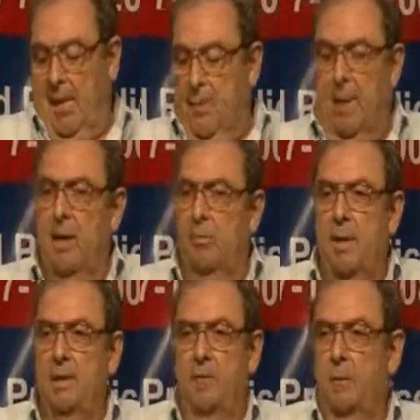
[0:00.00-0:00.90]
as we can
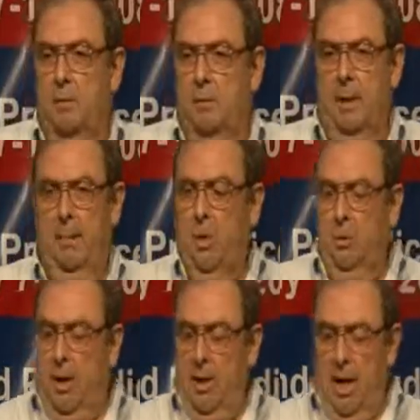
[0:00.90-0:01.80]
read for, I'm
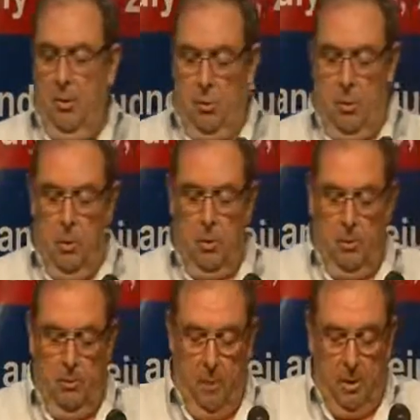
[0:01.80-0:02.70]
not going now to
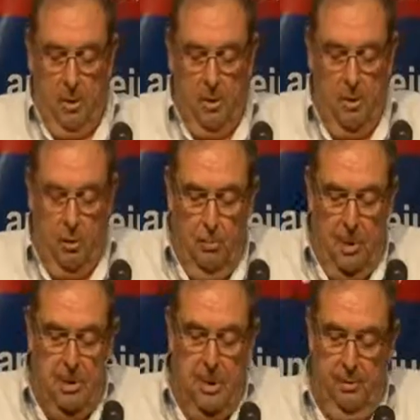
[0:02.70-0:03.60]
quote what are the
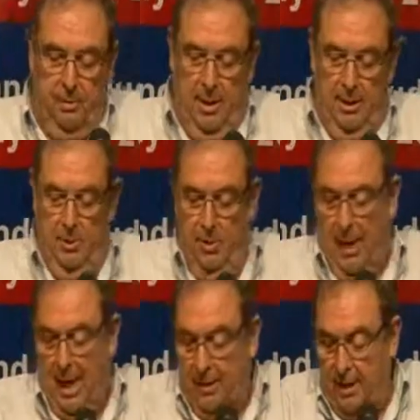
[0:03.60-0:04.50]
documents that, that,
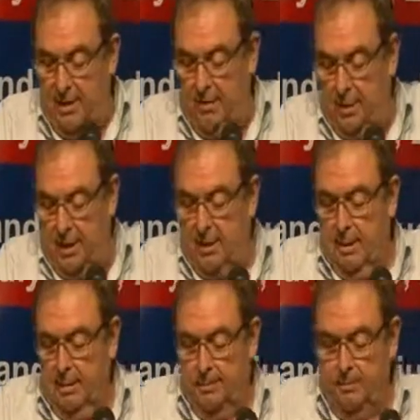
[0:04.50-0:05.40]
that attest to
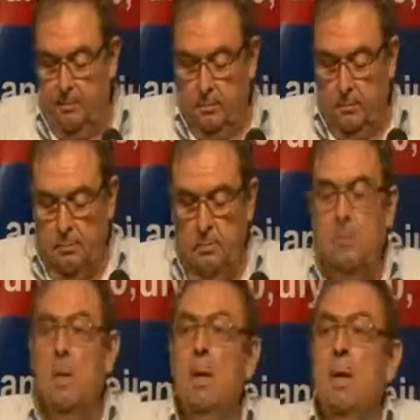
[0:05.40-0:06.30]
this.
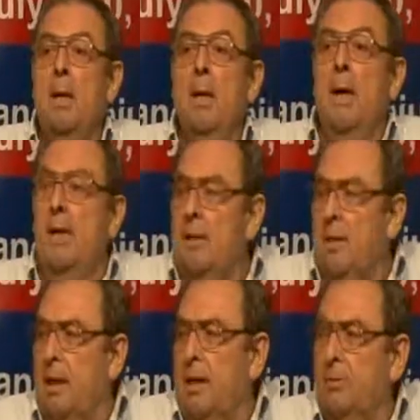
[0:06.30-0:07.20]
And
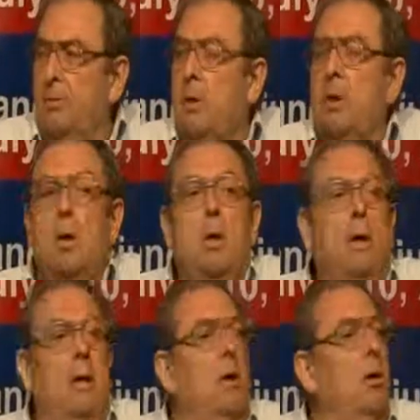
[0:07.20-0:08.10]
indeed,
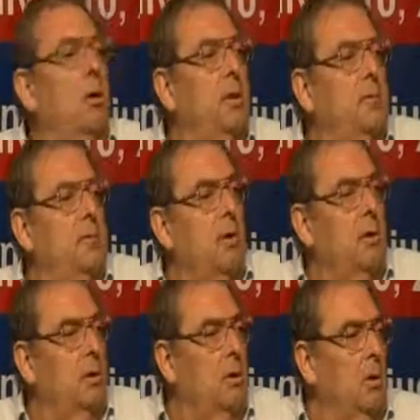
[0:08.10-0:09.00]
on, the,
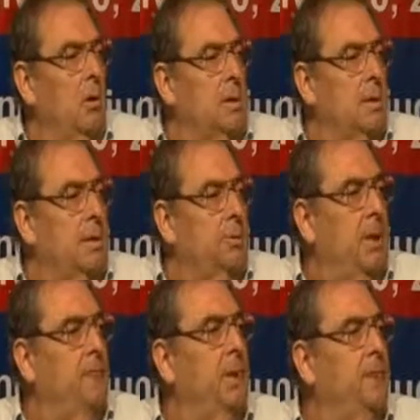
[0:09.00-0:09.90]
on, on
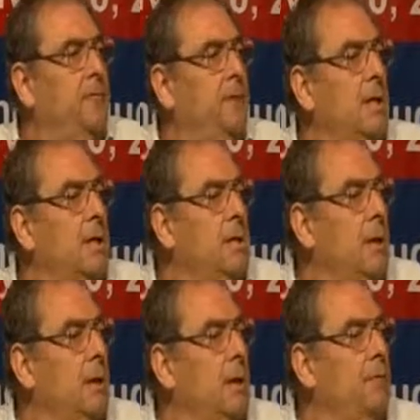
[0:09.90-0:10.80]
September the 1st,
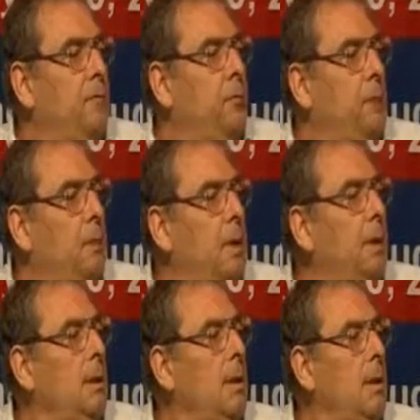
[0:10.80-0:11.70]

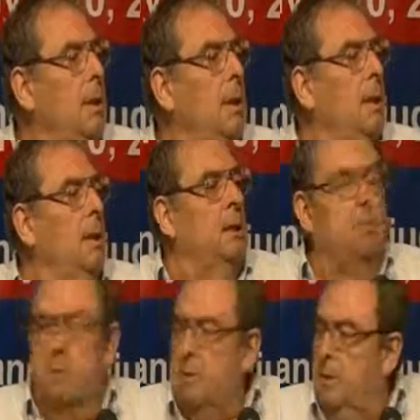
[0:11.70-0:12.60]
1941,
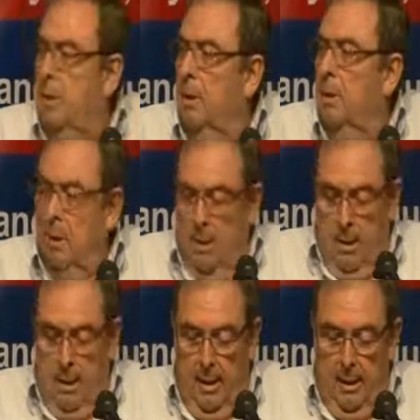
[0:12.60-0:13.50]
it was
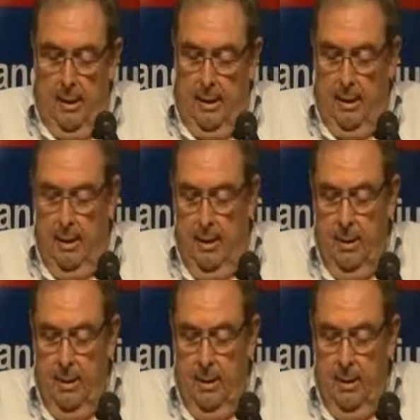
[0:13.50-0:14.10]
uh,